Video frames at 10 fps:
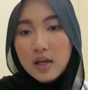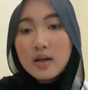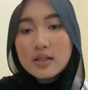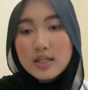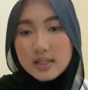
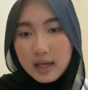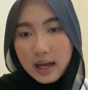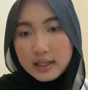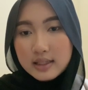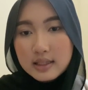
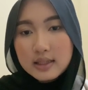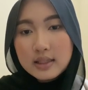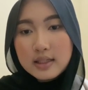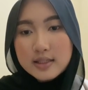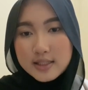design,
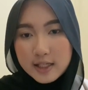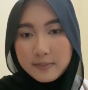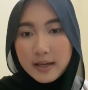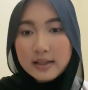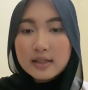leadership,
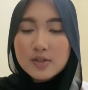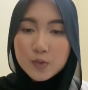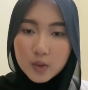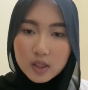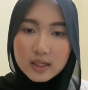and a
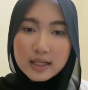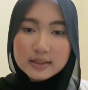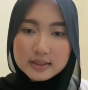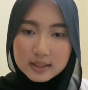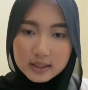strong
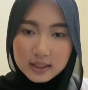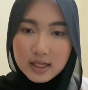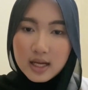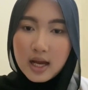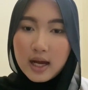culture.
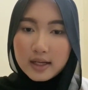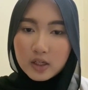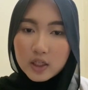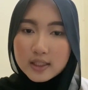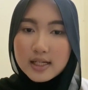An
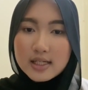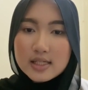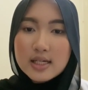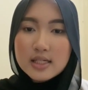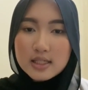
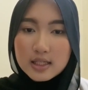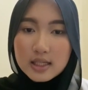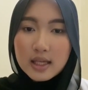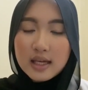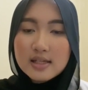organization
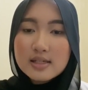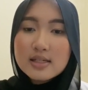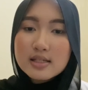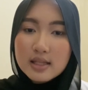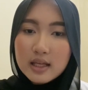can
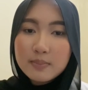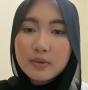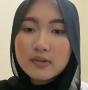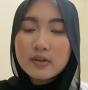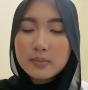sustain
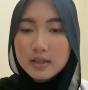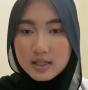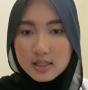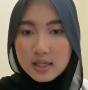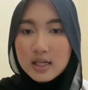
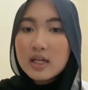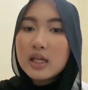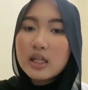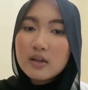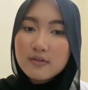performance,
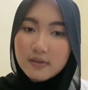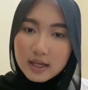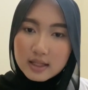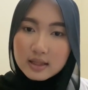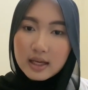
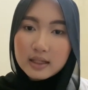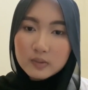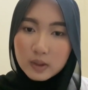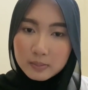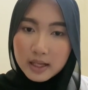innovate, and
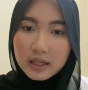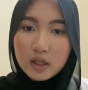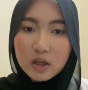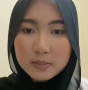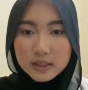remain
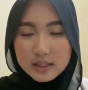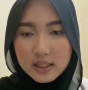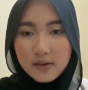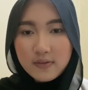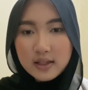
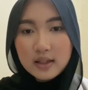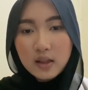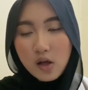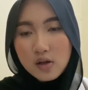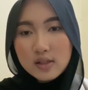competitive in the
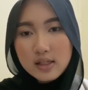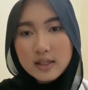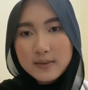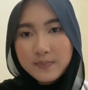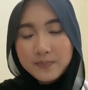long term.
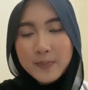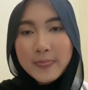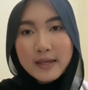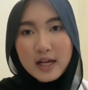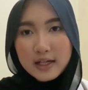
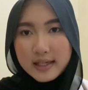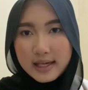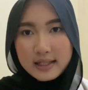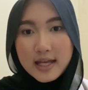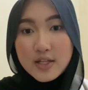Okay,
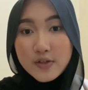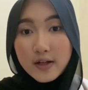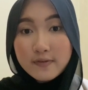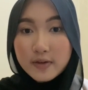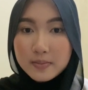that's all
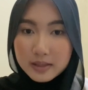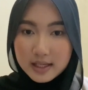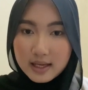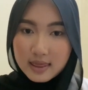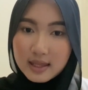from
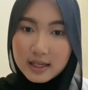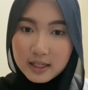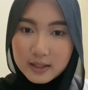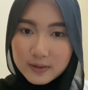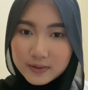me. Thank you.